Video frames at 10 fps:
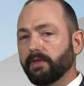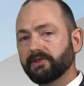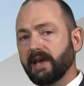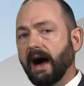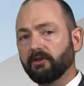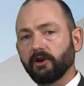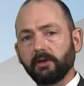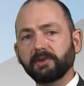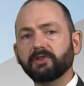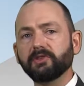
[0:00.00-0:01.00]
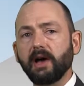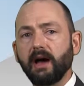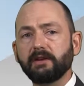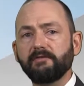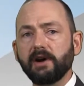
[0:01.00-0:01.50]
this algorithm is
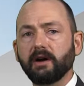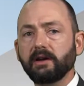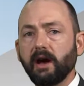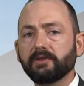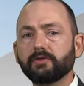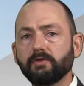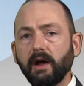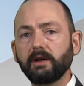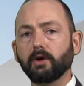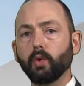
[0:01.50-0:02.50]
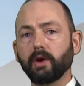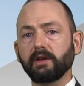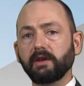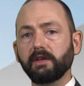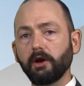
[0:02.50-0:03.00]
designed to vary nitrogen rate according
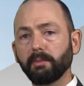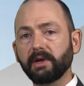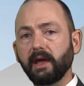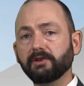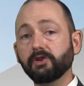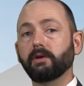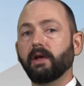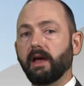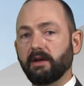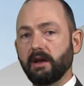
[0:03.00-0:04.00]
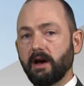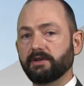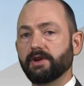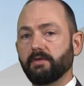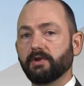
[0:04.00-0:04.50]
to yield potential and
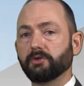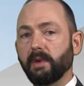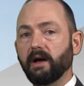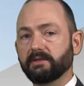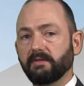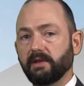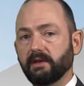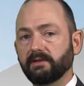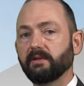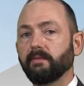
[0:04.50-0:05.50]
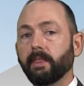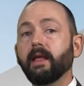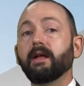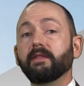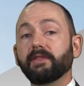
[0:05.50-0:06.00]
nitrogen responsiveness.
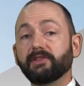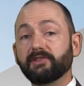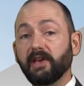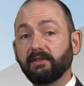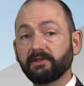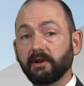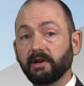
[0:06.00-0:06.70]
The sensor